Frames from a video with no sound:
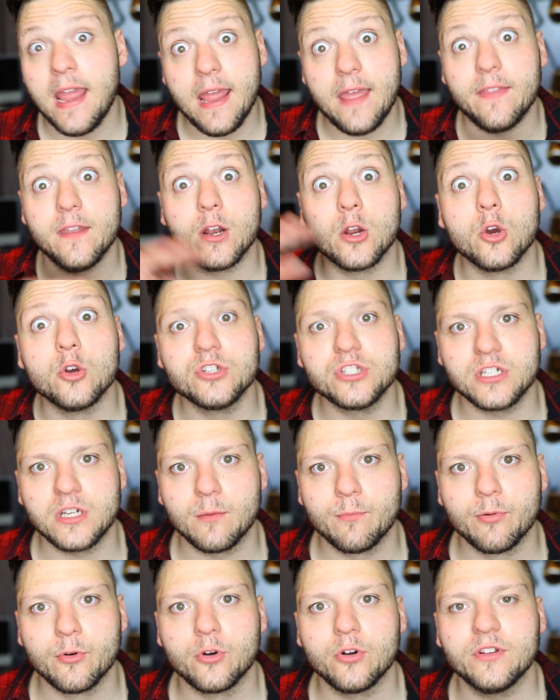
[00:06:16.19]
And then it goes
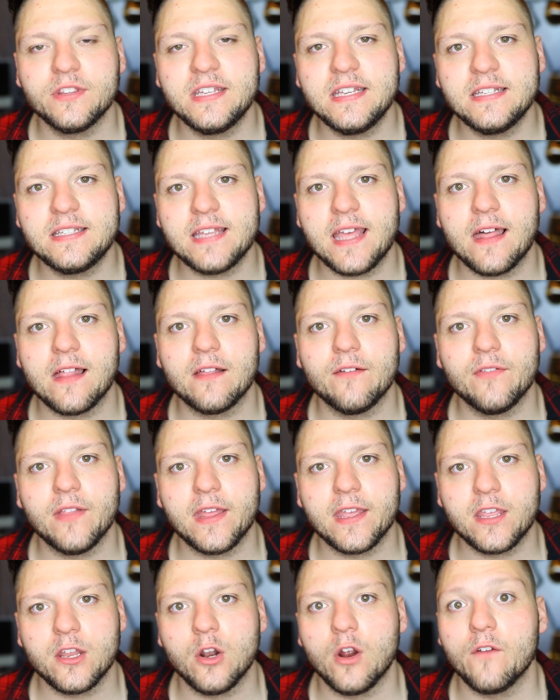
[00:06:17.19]
into brutal detail of
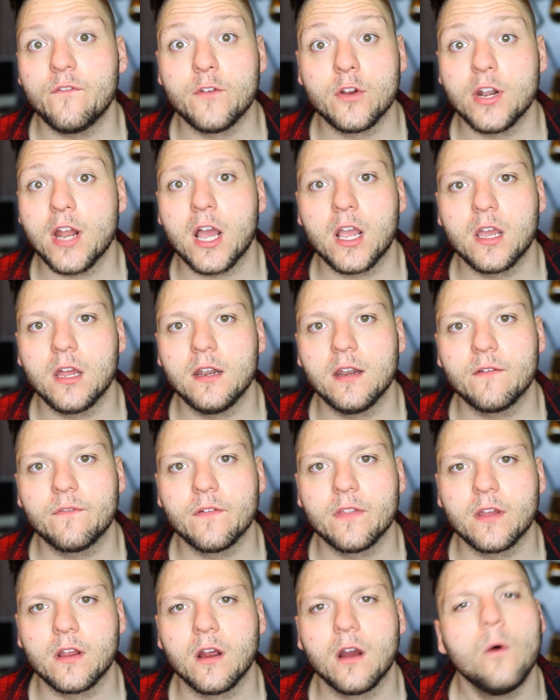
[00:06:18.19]
like, you know, if you're not good enough
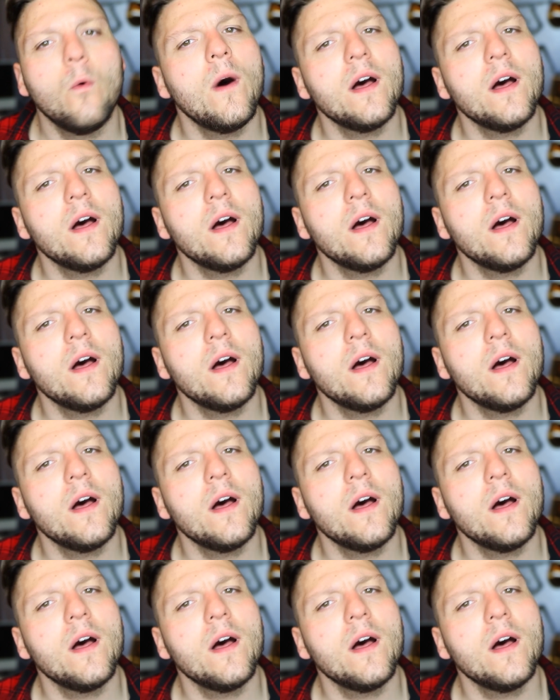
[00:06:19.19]
for the girl,